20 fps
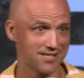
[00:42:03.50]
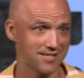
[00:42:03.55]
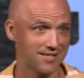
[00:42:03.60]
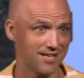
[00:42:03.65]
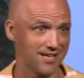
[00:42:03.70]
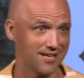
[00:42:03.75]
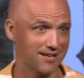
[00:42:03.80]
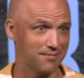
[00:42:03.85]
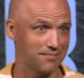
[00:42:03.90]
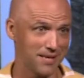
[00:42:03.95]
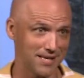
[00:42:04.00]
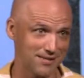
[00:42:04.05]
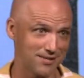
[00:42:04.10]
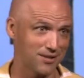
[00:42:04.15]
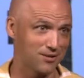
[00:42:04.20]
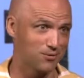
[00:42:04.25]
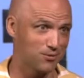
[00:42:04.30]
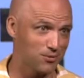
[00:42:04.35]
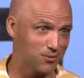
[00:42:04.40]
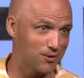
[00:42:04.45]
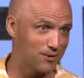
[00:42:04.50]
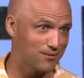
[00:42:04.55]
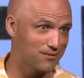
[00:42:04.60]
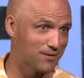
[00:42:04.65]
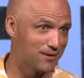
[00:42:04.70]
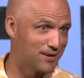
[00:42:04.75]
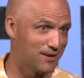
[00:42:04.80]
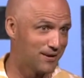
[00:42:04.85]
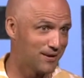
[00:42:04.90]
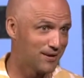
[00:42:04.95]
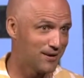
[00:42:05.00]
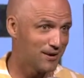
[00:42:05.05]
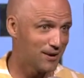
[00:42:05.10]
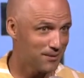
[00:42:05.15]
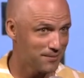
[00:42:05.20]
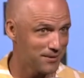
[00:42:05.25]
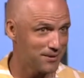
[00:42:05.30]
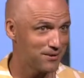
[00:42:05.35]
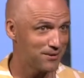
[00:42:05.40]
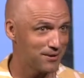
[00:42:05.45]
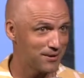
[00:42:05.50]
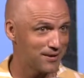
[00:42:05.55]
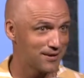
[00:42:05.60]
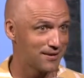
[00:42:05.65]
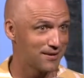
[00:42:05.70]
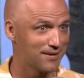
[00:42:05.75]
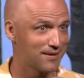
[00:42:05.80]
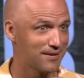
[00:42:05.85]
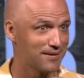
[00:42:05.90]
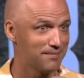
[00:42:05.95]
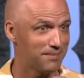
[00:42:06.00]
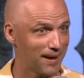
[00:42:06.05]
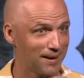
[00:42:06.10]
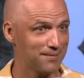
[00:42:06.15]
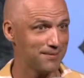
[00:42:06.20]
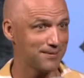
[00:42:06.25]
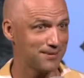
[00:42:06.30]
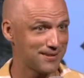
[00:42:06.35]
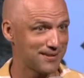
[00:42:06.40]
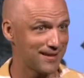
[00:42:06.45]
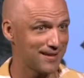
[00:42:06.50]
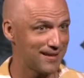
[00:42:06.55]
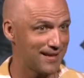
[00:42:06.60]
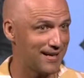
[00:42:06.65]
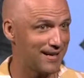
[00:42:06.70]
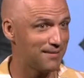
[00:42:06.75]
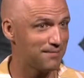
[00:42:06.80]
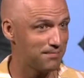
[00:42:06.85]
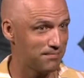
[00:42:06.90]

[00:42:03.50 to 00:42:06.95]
that a basic rule of hermeneutic Bible study,